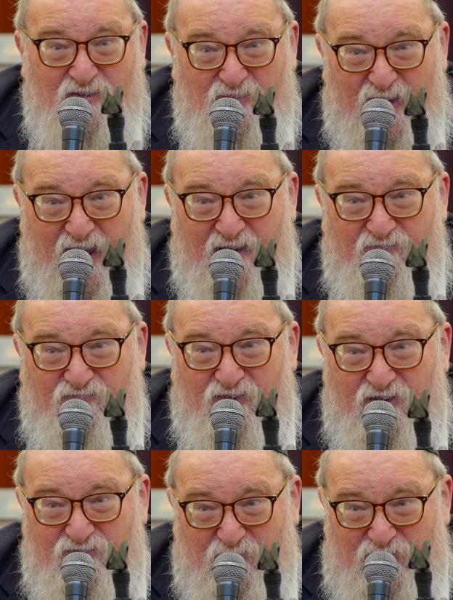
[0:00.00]
we
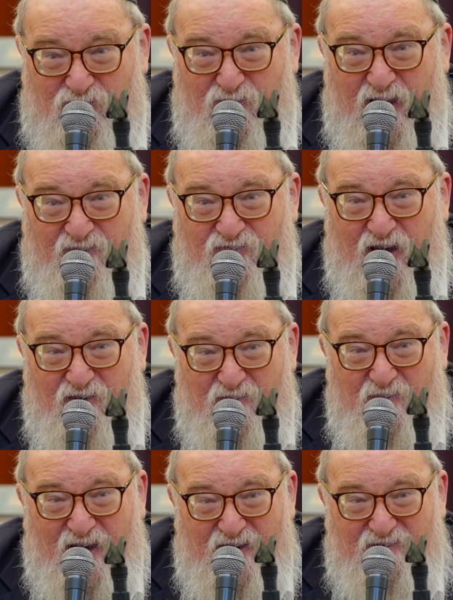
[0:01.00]
do have the
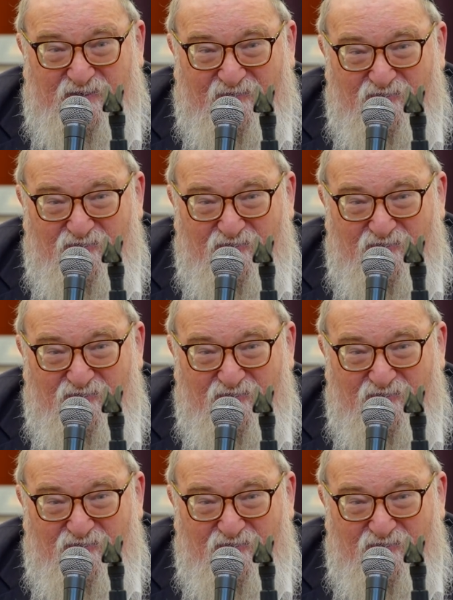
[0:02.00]
Harabayas.